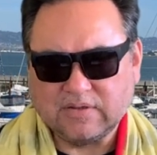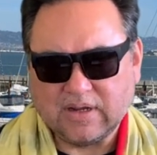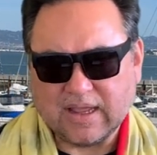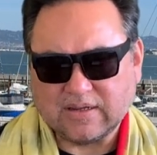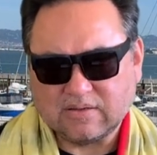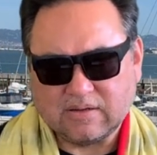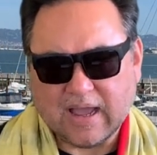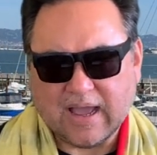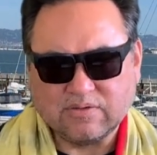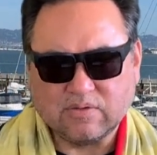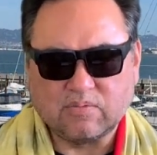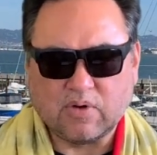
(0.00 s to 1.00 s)
She likes
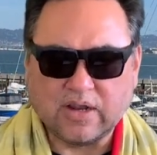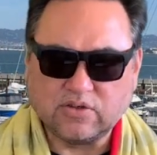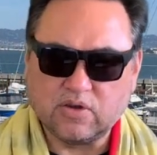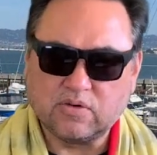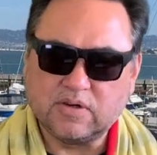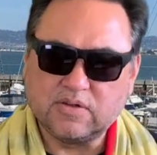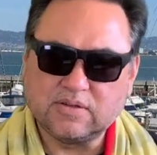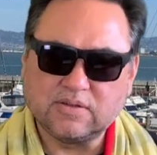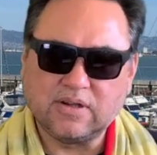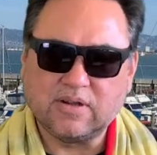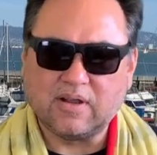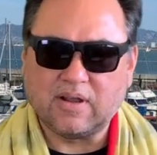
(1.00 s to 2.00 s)
guys with broad shoulders,
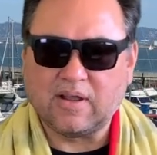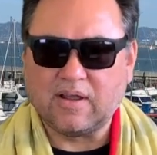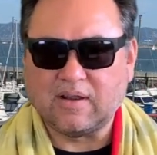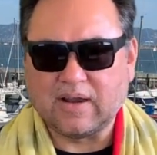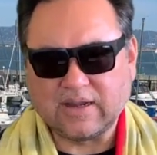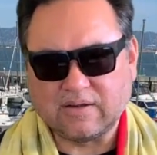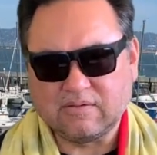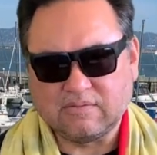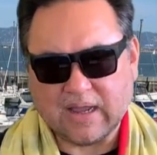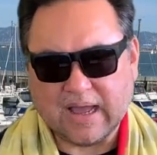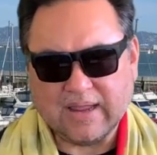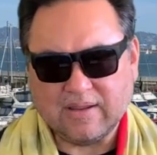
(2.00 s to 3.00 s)
you know, uh, like
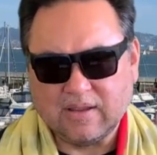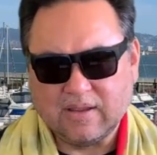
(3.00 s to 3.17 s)
Kai.